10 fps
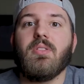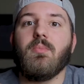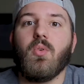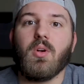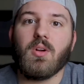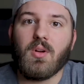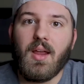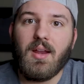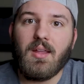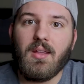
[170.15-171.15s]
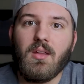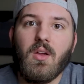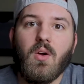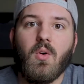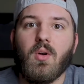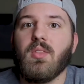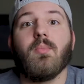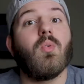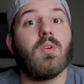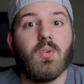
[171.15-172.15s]
the more grainy or the
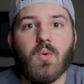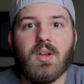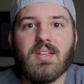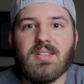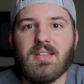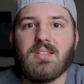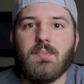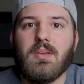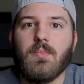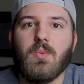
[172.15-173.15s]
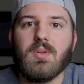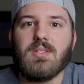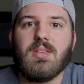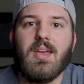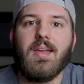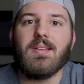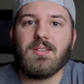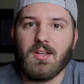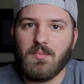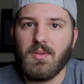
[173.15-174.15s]
more noise, as some people would say, is
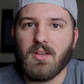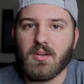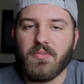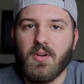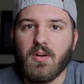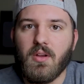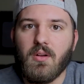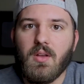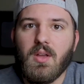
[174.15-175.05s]
going to be in your photo.